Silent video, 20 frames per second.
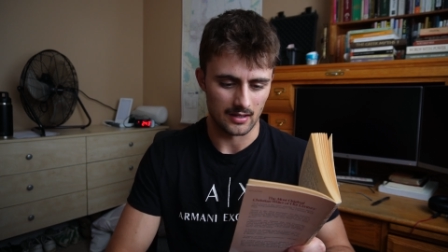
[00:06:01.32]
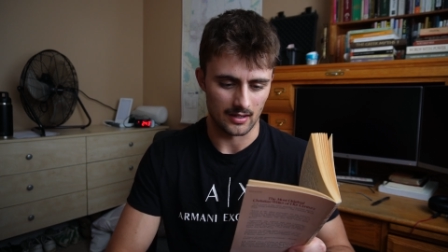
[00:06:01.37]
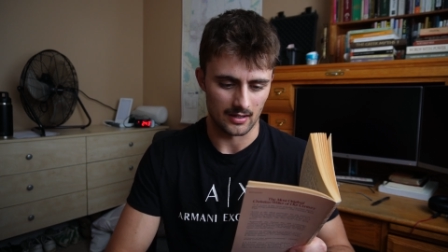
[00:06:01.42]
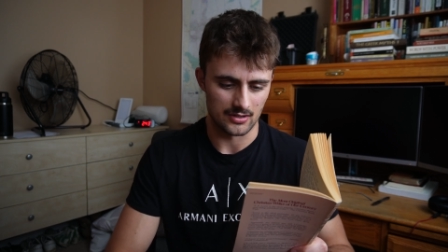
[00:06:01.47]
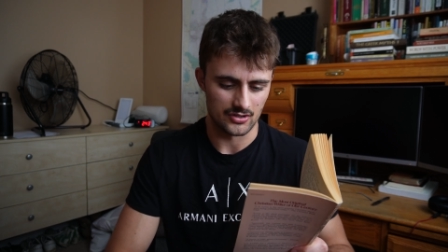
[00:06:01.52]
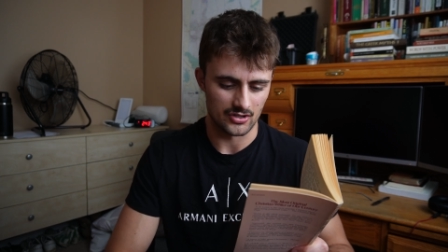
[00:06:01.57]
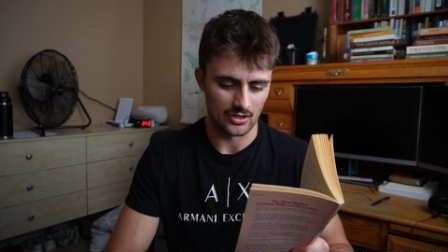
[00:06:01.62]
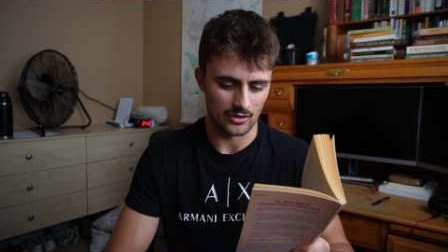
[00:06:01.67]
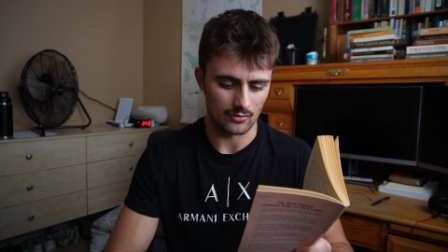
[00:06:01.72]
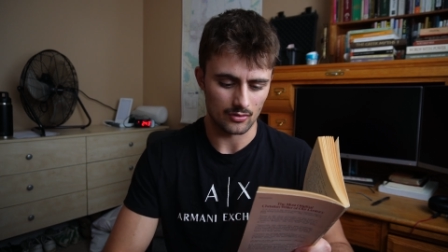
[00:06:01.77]

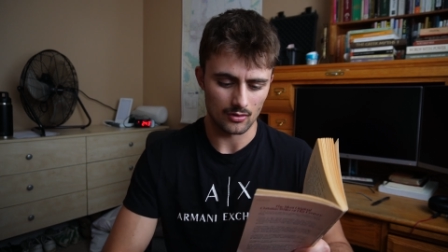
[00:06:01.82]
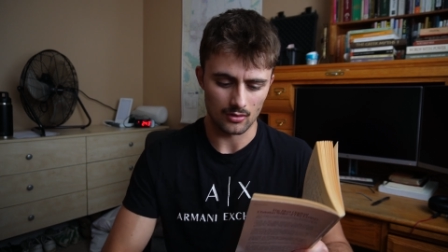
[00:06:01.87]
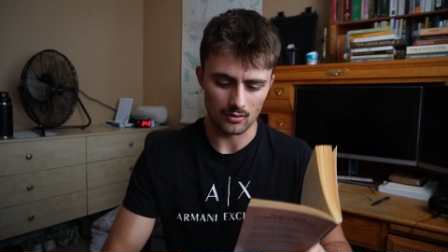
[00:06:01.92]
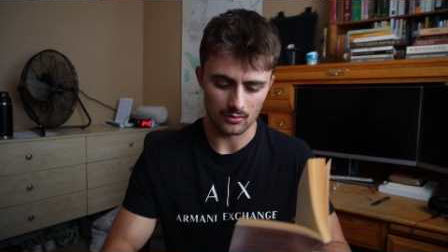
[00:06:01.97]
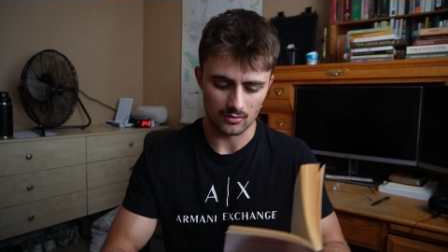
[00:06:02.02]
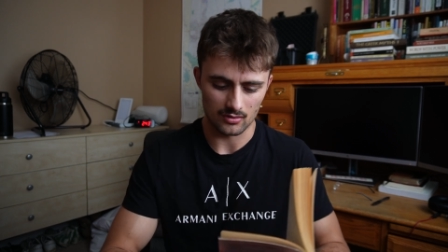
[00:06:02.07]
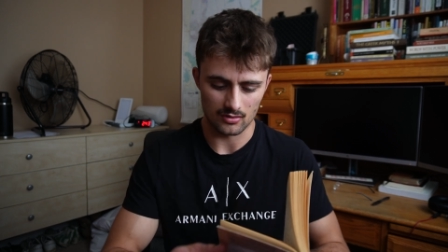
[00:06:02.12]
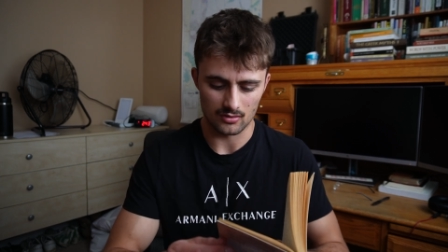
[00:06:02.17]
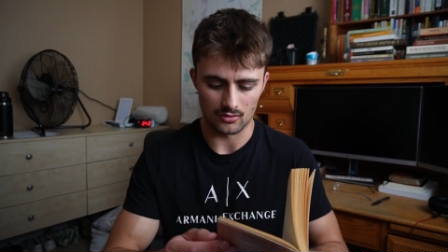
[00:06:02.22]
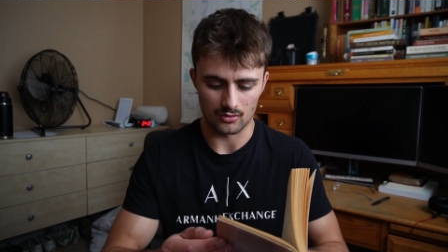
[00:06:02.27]

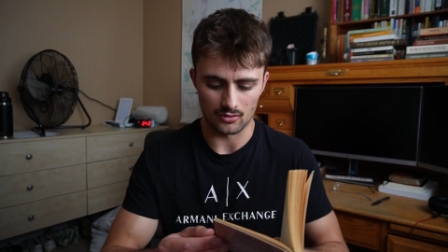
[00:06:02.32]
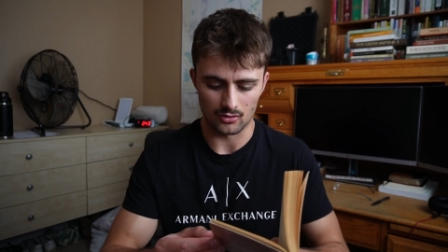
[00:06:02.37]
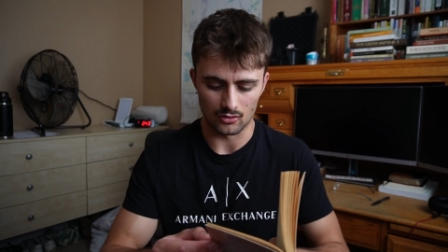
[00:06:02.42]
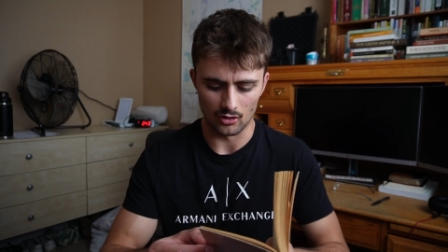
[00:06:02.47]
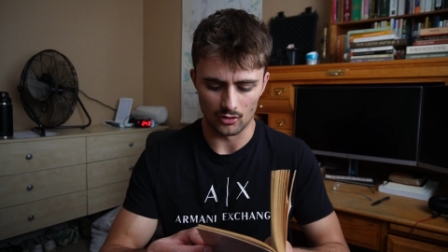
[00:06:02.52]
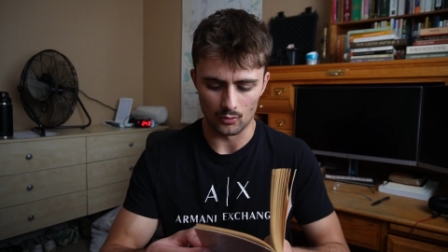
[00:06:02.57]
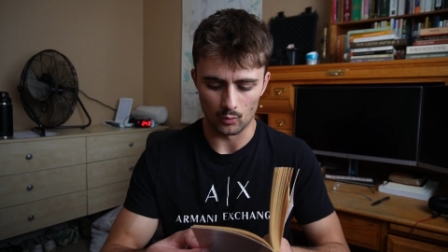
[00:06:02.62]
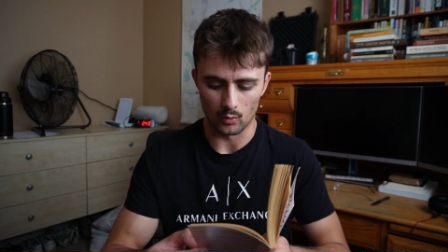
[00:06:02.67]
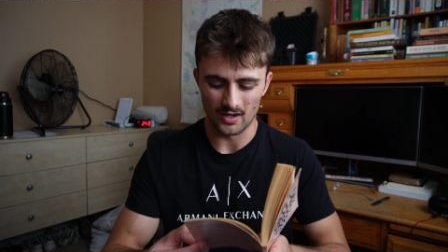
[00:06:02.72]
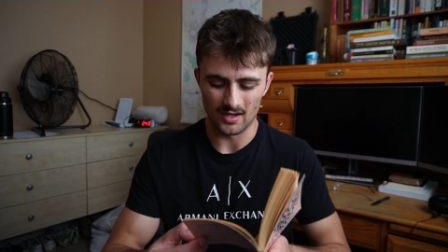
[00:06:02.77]
general
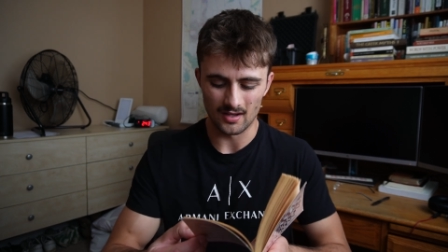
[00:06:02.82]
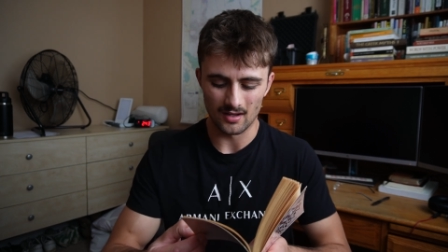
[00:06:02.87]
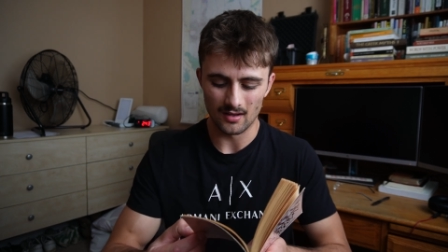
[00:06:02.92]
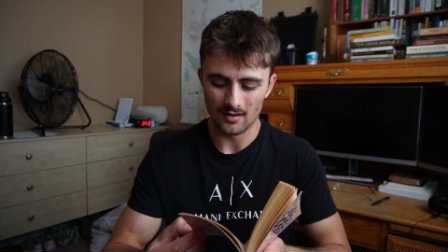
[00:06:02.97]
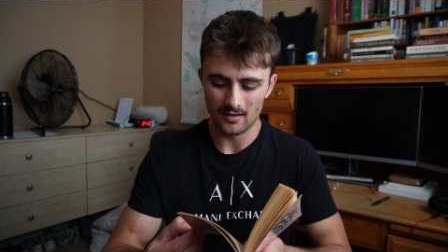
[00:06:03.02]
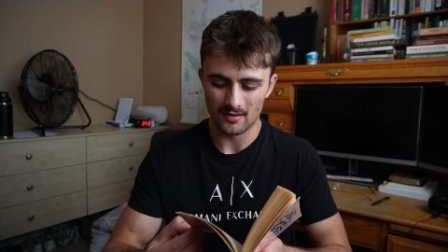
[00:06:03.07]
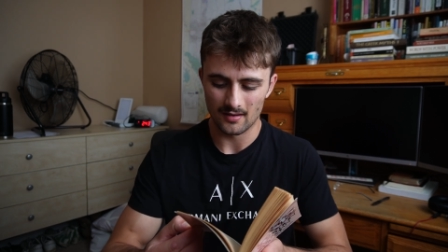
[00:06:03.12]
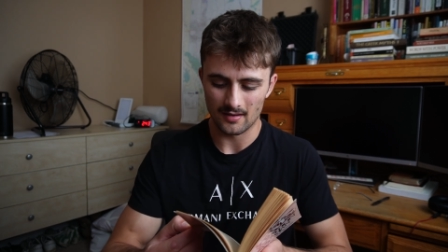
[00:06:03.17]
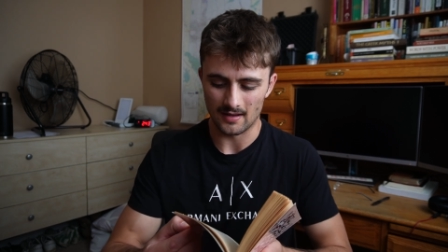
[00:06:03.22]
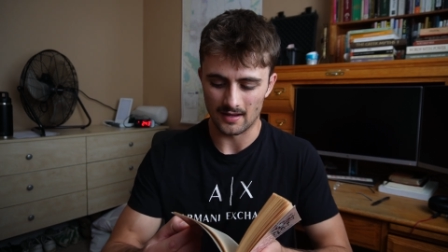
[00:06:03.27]

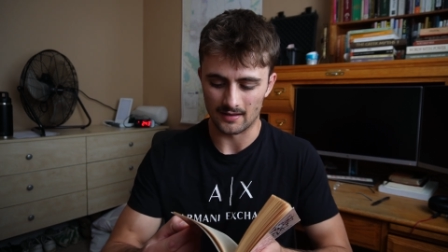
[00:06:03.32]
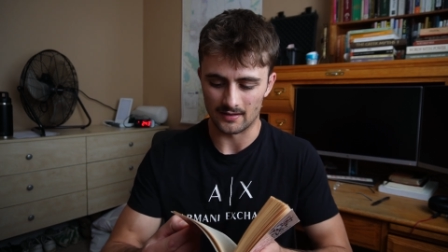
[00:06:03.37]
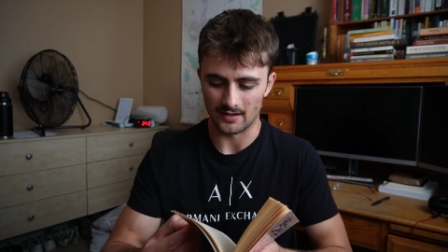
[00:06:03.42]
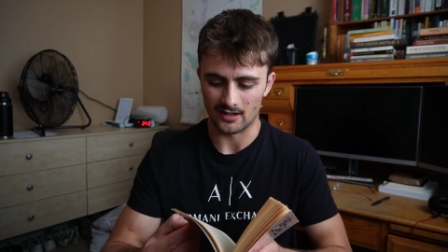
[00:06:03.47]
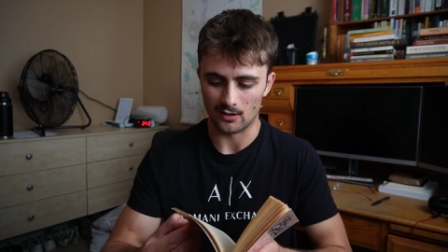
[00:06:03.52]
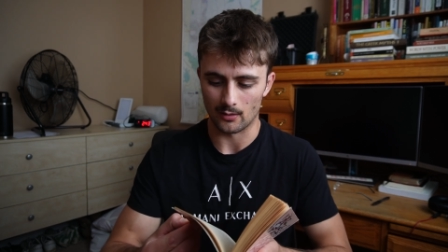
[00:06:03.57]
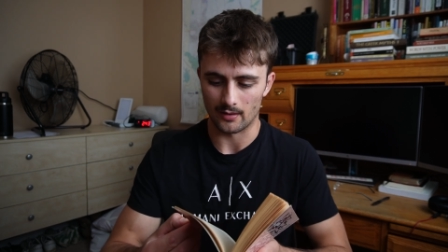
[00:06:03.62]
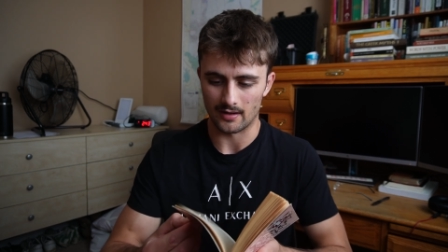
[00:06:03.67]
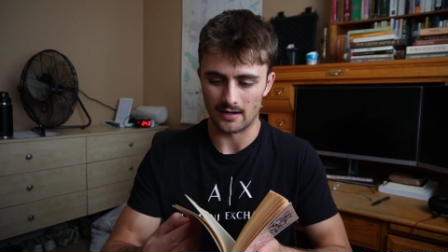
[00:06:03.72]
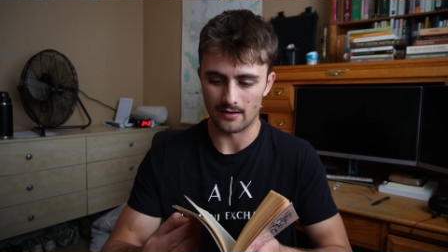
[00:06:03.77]
goodwill and like
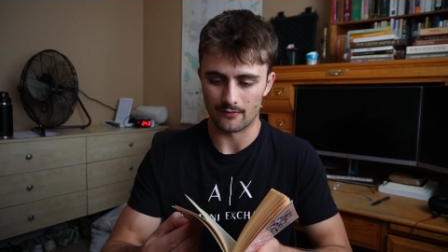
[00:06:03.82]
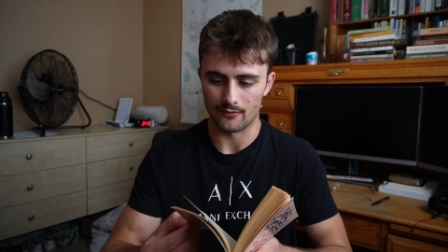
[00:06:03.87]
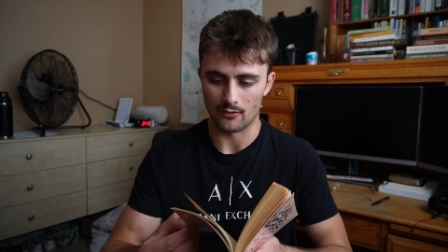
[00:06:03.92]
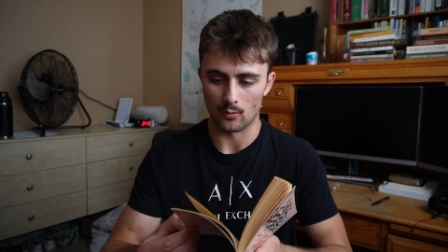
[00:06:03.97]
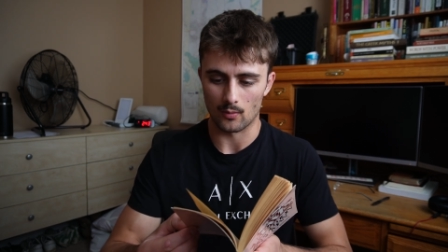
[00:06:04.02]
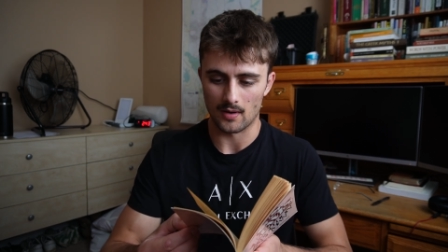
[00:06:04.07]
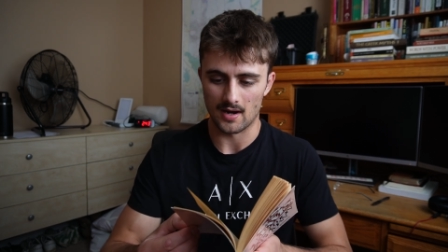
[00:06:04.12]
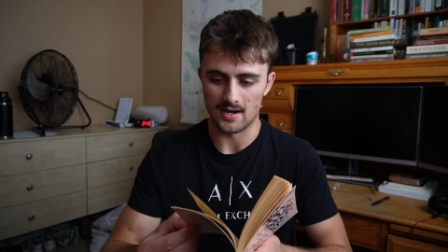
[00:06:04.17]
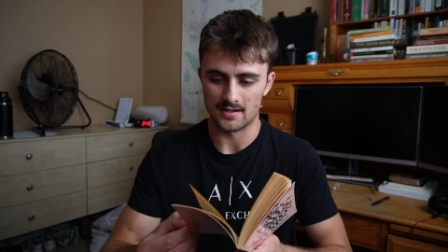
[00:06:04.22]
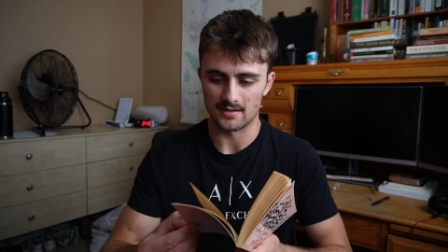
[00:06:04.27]
going out of your
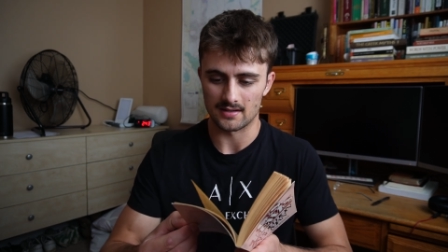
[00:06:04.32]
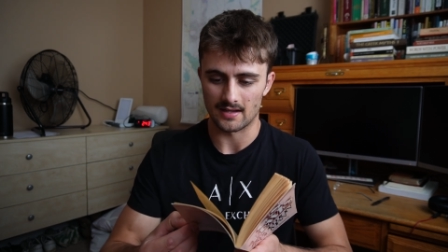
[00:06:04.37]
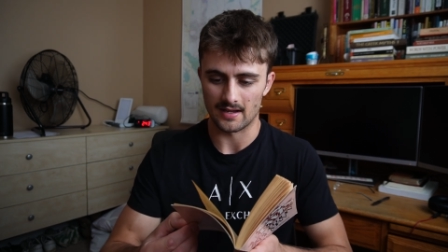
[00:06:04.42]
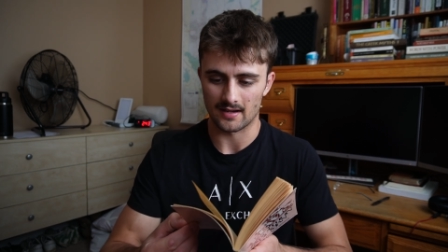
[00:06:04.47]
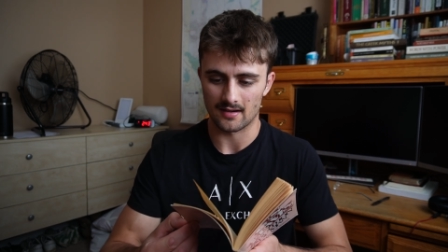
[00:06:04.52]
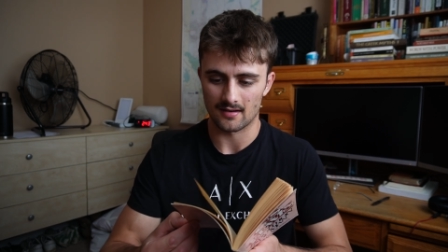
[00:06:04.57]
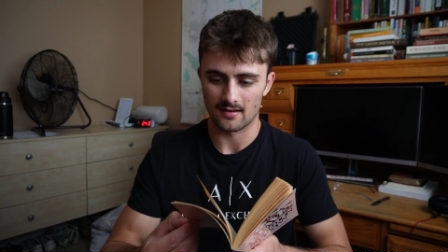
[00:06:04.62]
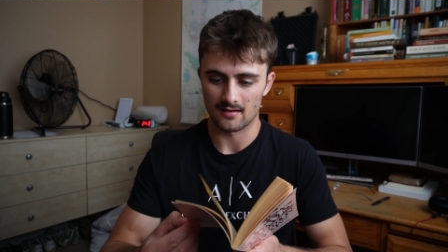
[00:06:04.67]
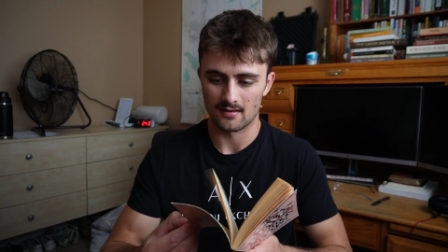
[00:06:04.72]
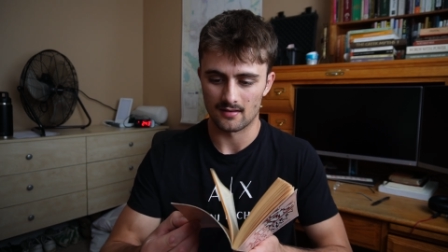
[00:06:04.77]
way to
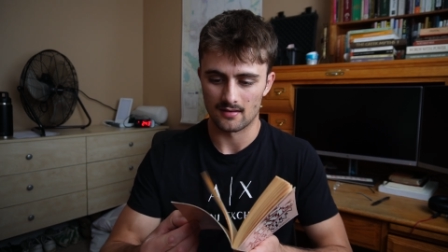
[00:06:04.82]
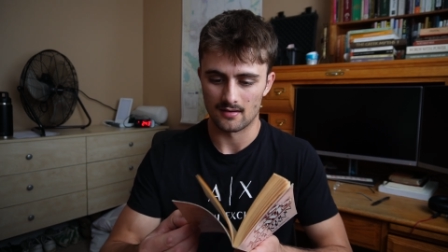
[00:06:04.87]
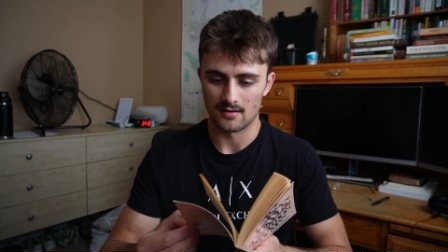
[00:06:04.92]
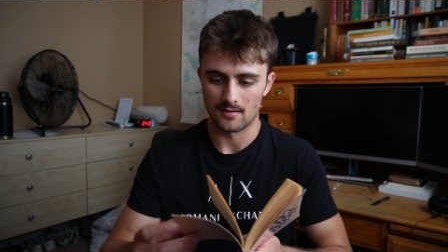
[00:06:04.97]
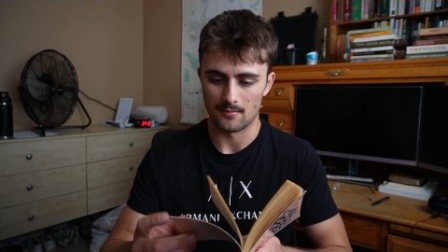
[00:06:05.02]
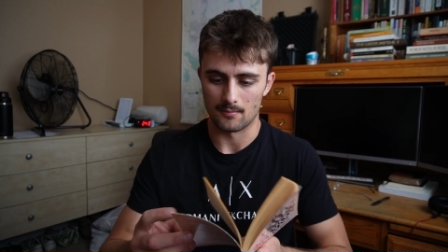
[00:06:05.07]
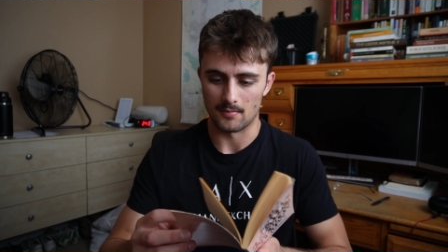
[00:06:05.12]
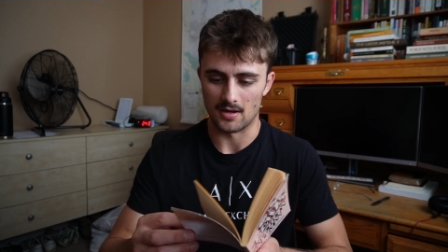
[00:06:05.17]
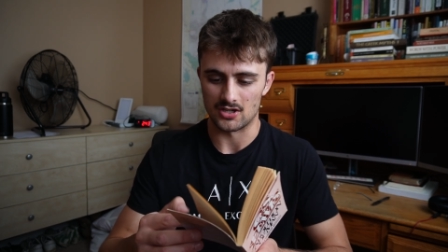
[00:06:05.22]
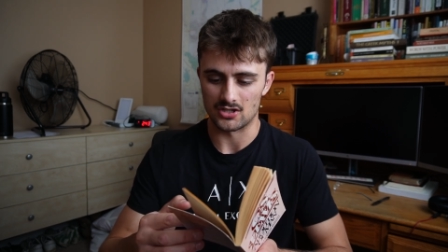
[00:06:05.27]
like
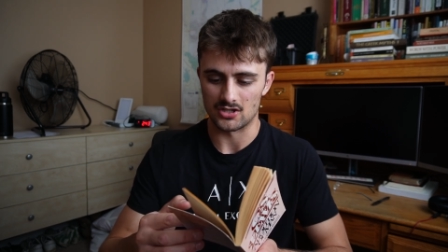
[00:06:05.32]
make